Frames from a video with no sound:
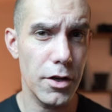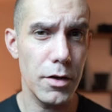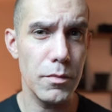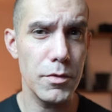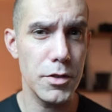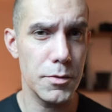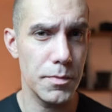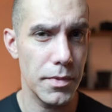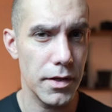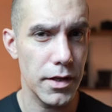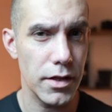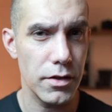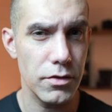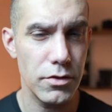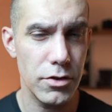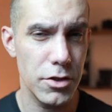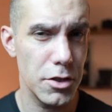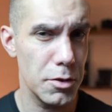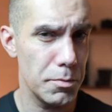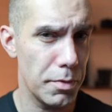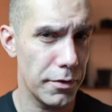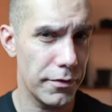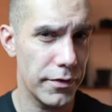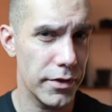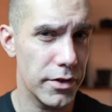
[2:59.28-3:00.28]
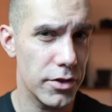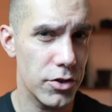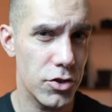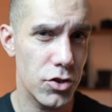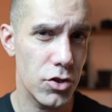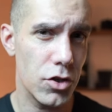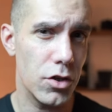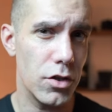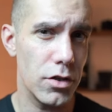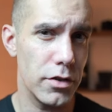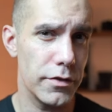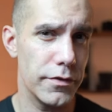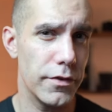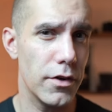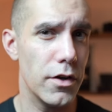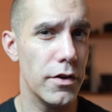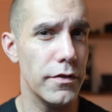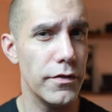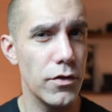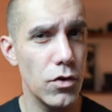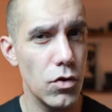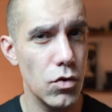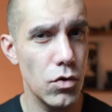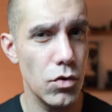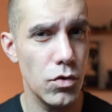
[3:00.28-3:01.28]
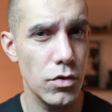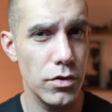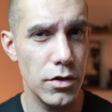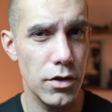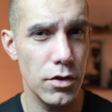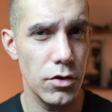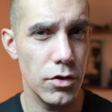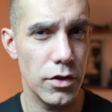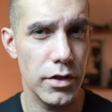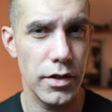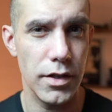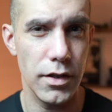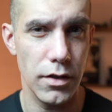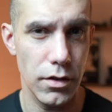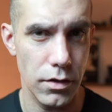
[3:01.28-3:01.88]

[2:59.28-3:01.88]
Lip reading: comments below, do you prefer the Charge 5 or the look of the